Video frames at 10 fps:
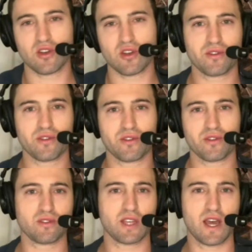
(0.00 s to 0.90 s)
think the
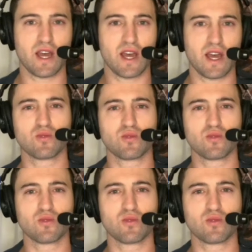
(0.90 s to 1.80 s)
difference was
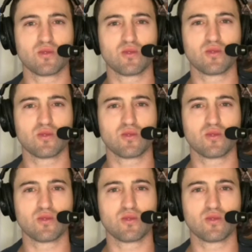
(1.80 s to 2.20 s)
between